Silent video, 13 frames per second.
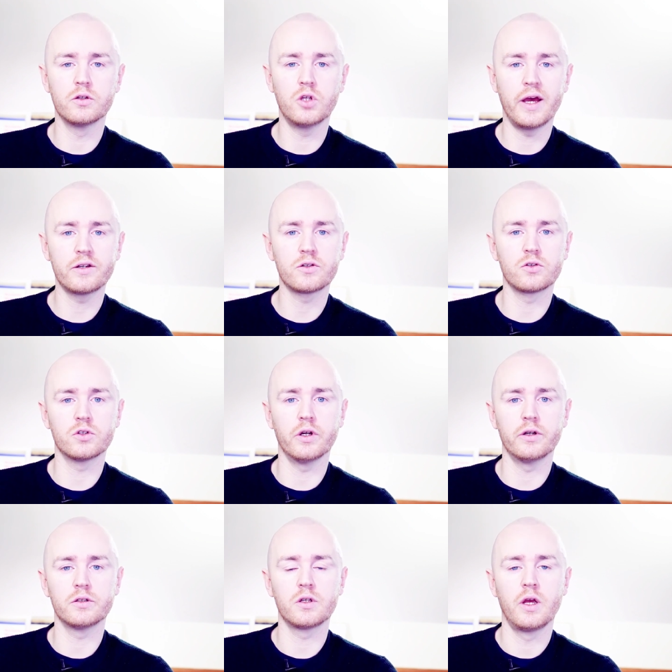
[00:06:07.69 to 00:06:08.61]
to
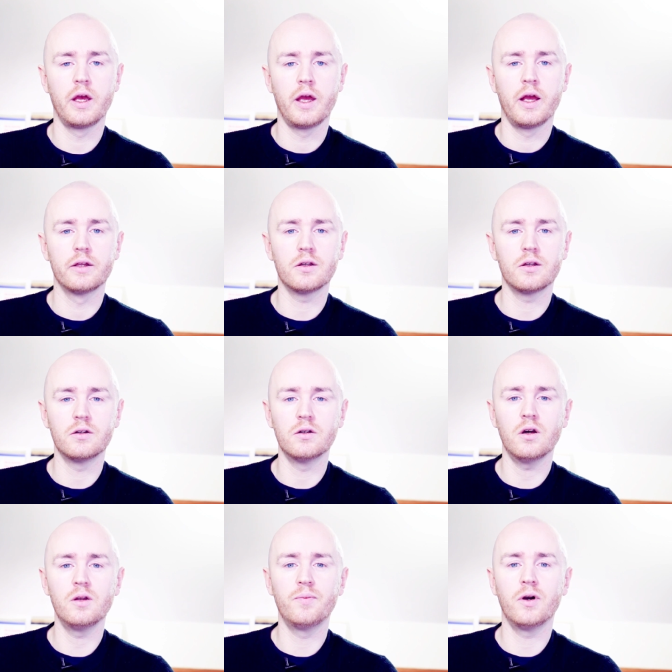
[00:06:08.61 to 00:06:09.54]
exercise that are
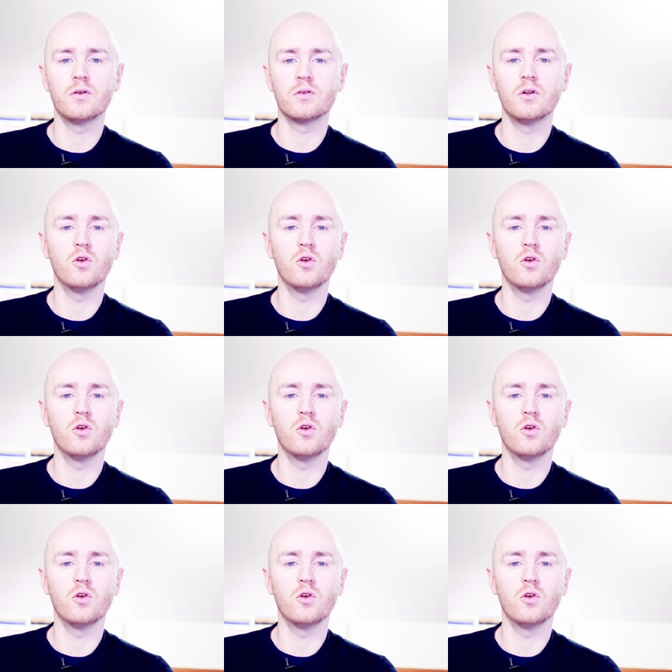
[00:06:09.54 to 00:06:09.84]
not about